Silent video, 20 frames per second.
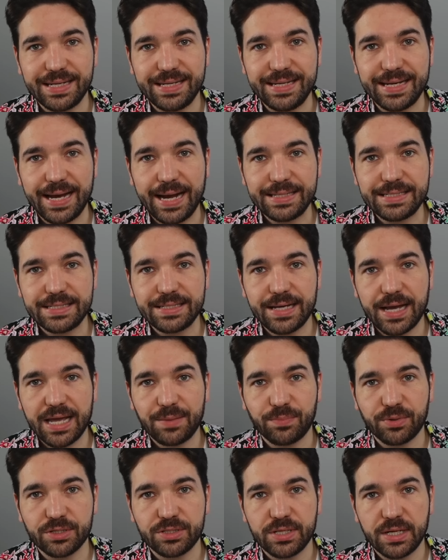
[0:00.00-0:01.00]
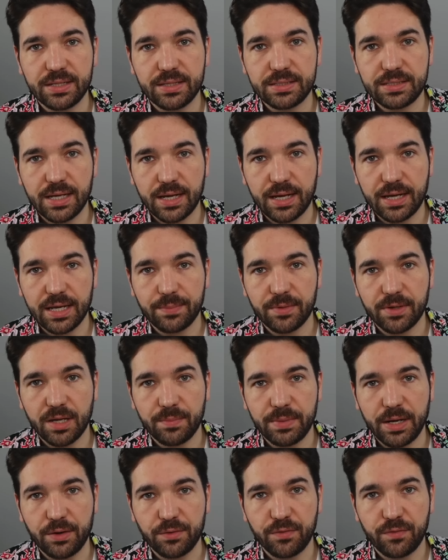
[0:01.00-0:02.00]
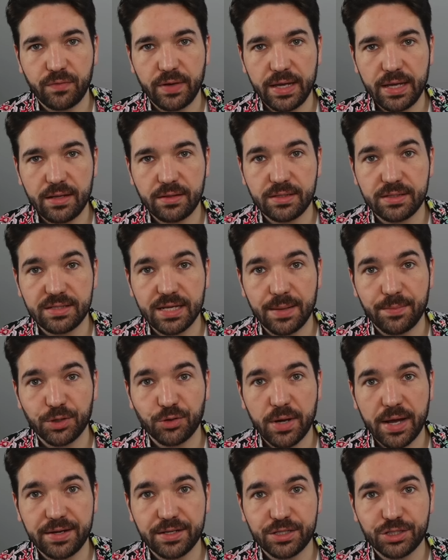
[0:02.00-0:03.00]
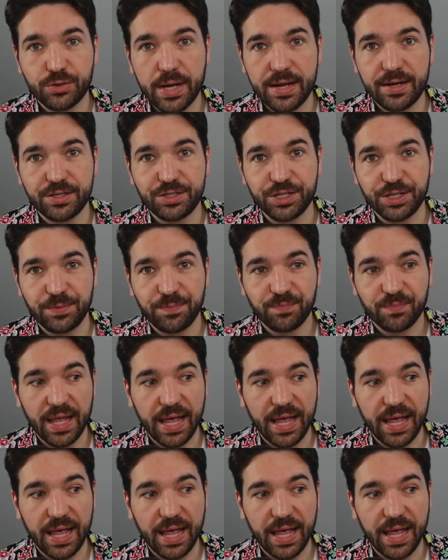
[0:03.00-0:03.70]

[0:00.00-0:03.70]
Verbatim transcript: 99% of the time about failed Democratic strategy.